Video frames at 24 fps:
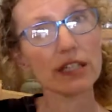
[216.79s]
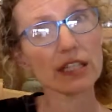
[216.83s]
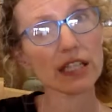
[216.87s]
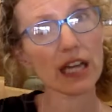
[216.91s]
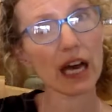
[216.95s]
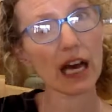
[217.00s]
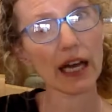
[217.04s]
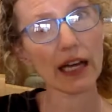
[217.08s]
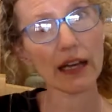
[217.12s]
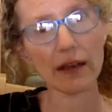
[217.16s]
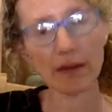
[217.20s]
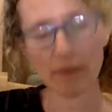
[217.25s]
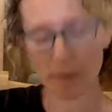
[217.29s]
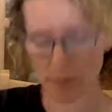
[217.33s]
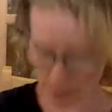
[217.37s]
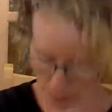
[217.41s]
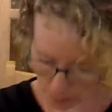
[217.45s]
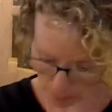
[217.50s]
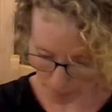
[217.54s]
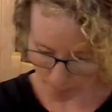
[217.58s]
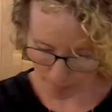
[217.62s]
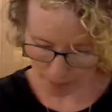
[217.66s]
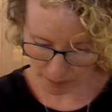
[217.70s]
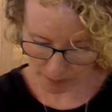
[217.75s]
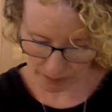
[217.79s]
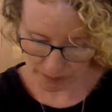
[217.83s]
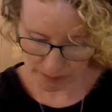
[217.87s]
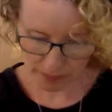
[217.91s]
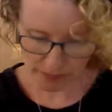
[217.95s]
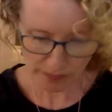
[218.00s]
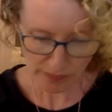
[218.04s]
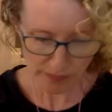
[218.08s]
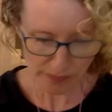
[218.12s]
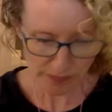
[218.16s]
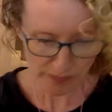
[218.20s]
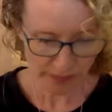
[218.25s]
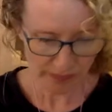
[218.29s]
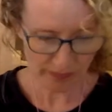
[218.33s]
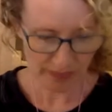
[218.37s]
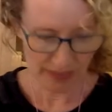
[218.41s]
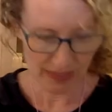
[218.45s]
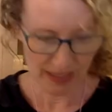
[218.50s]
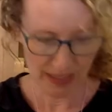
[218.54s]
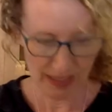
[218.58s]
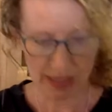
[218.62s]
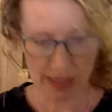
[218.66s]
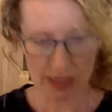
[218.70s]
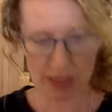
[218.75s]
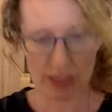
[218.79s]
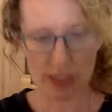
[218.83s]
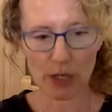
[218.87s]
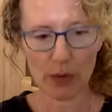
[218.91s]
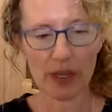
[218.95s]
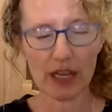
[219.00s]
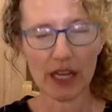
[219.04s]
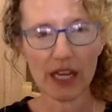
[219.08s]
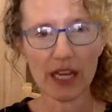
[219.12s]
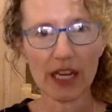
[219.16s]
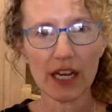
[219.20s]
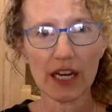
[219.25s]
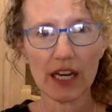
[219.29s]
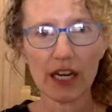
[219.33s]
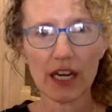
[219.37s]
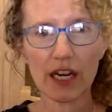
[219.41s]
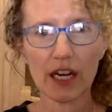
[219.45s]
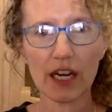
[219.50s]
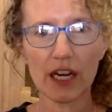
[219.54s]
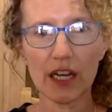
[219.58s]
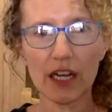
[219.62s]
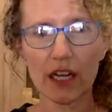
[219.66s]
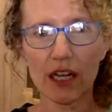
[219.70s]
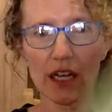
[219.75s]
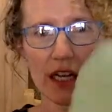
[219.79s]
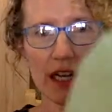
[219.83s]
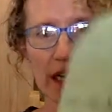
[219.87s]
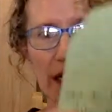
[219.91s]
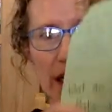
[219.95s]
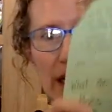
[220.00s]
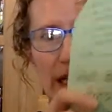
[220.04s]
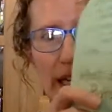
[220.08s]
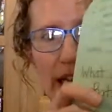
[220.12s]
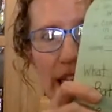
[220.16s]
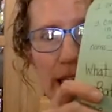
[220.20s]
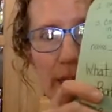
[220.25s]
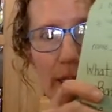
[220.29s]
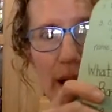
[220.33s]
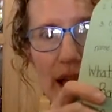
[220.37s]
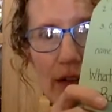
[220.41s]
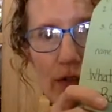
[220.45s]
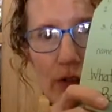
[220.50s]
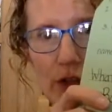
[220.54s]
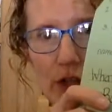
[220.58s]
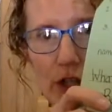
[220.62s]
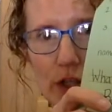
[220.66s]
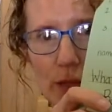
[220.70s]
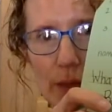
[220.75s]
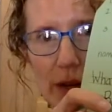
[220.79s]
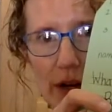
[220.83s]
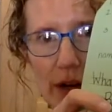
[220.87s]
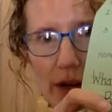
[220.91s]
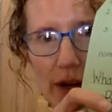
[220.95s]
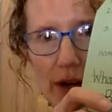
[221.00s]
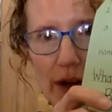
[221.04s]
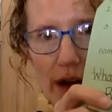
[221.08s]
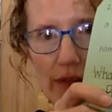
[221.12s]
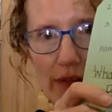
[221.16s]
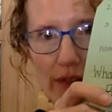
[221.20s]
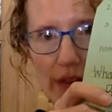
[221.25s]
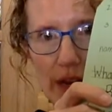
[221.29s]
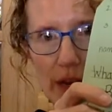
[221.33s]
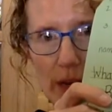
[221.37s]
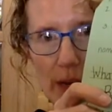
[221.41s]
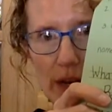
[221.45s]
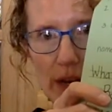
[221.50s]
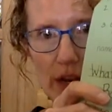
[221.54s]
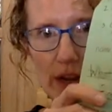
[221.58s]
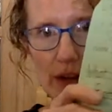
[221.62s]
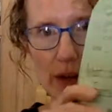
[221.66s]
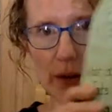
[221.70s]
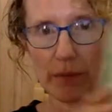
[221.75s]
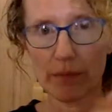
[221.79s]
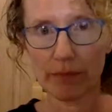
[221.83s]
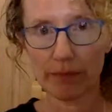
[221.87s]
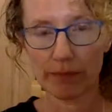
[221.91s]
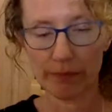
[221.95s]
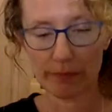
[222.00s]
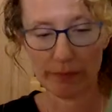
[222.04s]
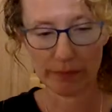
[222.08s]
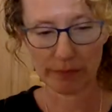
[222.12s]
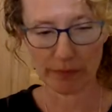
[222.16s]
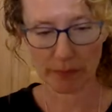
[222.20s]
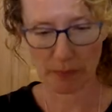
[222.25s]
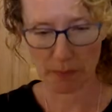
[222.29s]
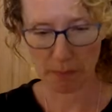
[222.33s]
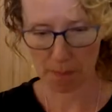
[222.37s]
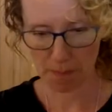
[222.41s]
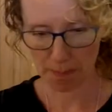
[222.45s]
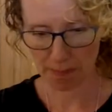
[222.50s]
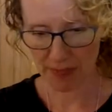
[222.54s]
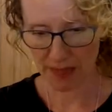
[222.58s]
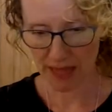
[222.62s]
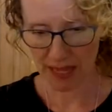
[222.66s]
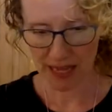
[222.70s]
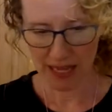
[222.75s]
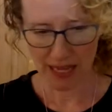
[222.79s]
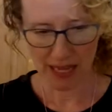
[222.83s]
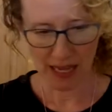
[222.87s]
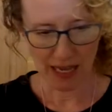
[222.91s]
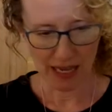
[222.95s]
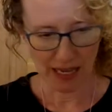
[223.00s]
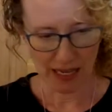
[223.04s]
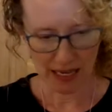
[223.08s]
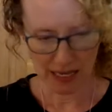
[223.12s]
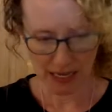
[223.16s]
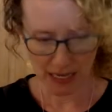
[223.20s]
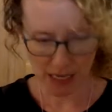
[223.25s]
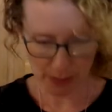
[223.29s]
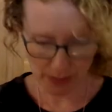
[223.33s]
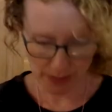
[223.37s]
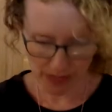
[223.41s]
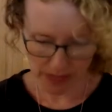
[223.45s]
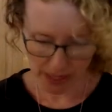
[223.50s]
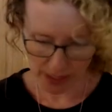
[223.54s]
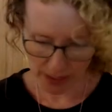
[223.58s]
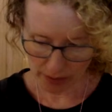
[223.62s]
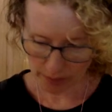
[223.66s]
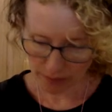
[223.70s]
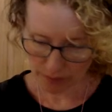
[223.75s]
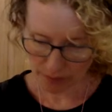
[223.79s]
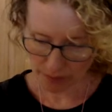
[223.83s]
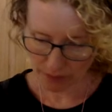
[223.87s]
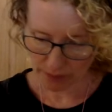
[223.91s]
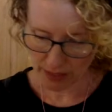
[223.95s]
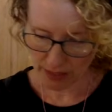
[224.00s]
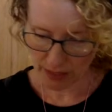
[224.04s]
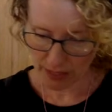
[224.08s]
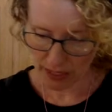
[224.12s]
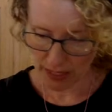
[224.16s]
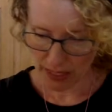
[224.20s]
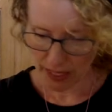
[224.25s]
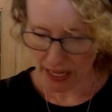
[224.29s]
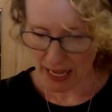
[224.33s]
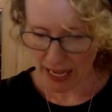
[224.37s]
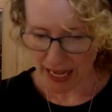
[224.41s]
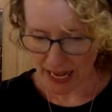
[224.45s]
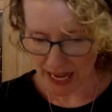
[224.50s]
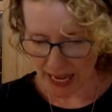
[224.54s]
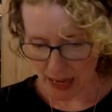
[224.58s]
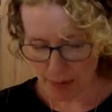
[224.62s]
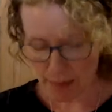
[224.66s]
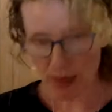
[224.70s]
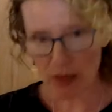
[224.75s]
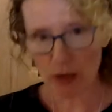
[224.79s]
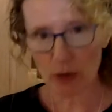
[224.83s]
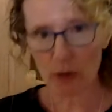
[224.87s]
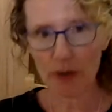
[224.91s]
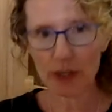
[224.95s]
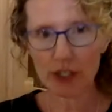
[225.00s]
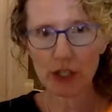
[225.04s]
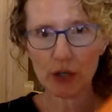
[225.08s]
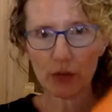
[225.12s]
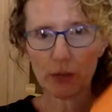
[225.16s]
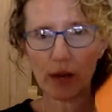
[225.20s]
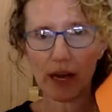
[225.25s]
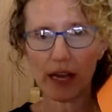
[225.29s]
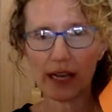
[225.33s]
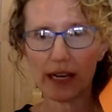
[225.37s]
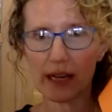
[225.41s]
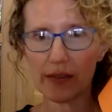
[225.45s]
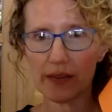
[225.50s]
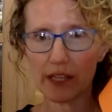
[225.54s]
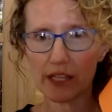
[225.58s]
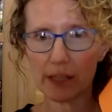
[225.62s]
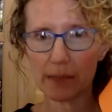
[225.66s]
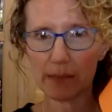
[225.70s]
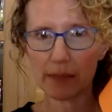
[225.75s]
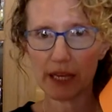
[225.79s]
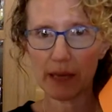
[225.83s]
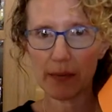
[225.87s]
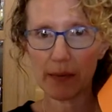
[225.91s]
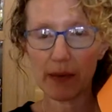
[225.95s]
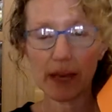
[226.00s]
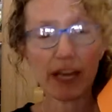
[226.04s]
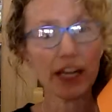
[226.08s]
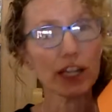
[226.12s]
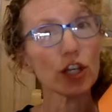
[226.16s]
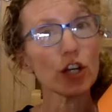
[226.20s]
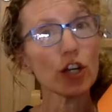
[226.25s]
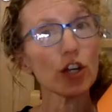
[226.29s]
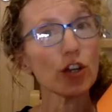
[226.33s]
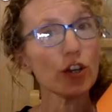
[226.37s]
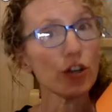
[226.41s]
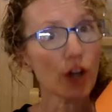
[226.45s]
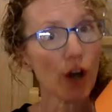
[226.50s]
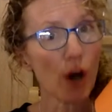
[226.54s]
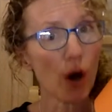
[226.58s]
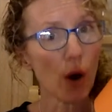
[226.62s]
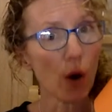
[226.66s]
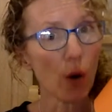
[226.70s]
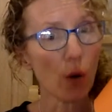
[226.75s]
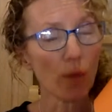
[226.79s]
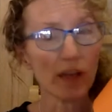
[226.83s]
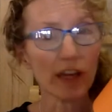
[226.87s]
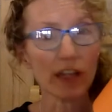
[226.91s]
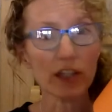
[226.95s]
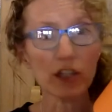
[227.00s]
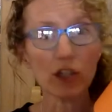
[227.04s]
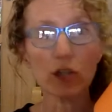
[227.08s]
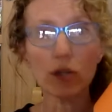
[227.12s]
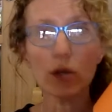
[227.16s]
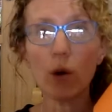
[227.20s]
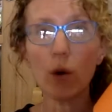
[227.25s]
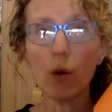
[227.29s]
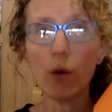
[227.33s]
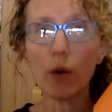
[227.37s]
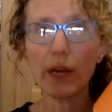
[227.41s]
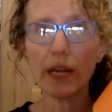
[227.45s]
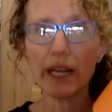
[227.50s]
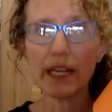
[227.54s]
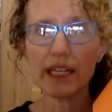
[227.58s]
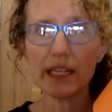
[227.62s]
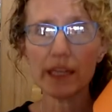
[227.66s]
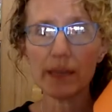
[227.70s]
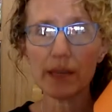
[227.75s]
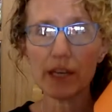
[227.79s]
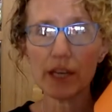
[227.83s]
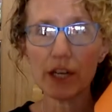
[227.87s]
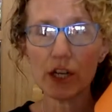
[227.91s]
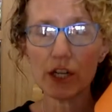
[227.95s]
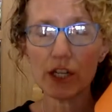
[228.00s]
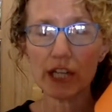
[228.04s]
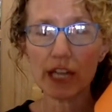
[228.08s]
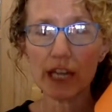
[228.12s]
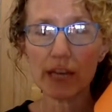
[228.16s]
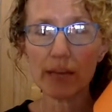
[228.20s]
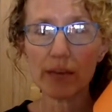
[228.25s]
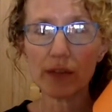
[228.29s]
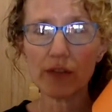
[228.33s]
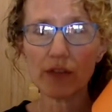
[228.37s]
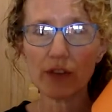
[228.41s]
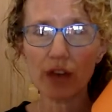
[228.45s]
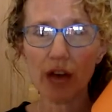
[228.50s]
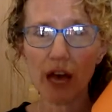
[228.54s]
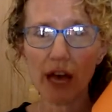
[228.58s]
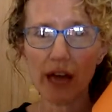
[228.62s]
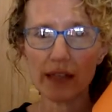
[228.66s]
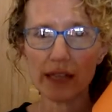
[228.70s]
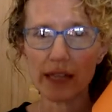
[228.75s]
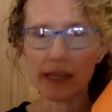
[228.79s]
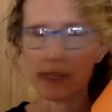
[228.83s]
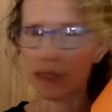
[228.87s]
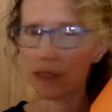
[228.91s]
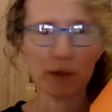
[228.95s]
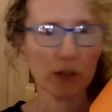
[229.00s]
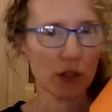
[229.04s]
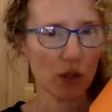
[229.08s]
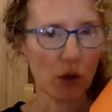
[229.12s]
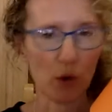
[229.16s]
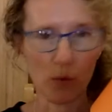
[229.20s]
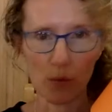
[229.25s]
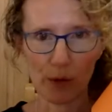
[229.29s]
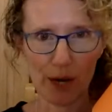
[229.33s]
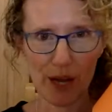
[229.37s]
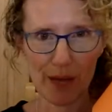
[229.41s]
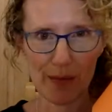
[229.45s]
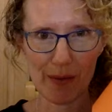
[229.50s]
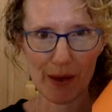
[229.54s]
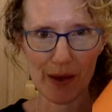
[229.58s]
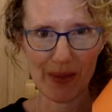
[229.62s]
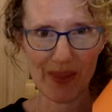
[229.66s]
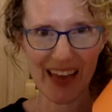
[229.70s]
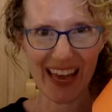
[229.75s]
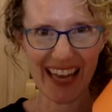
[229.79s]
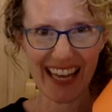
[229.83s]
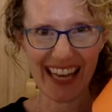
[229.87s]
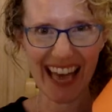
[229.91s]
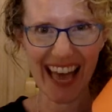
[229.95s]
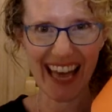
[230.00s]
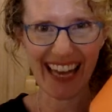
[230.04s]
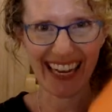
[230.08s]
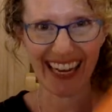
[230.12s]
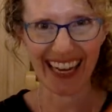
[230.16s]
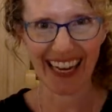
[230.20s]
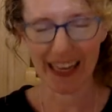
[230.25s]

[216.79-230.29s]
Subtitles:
Done. So here is my first paragraph that I want to do. And here we go. Am I going to write on this blank page? No, that's going to be your table of contents, but don't worry about that yet.